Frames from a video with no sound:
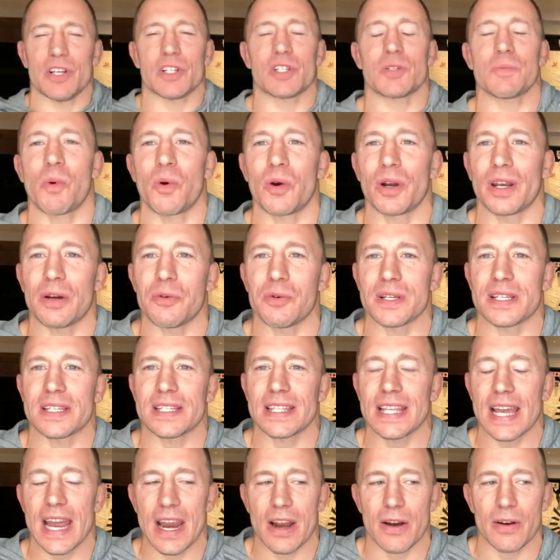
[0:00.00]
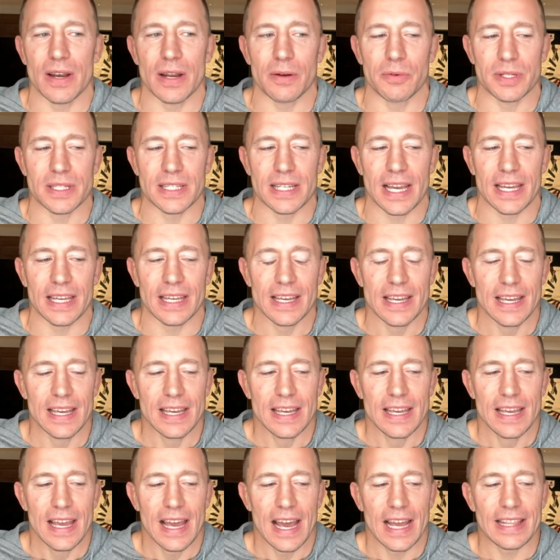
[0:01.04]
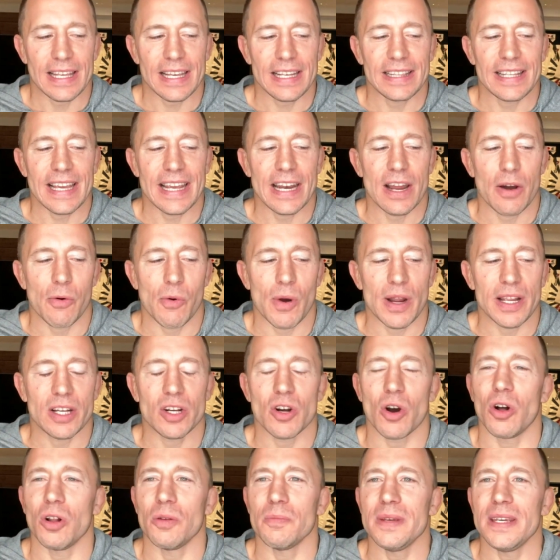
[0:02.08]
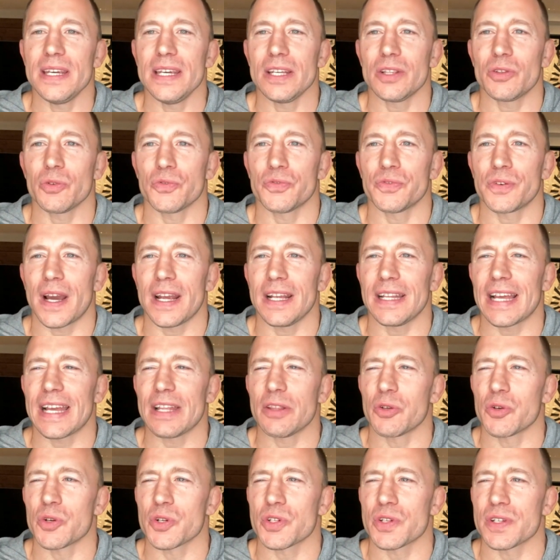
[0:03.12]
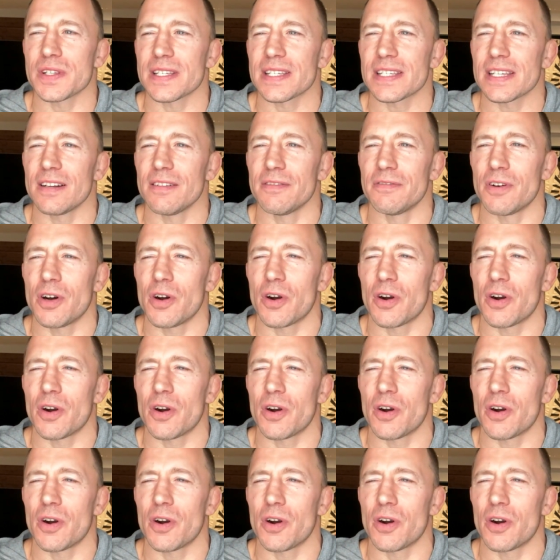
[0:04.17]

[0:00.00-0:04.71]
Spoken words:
sport. I was tired. I was like, I think Dana White called me to fight Anderson Silva,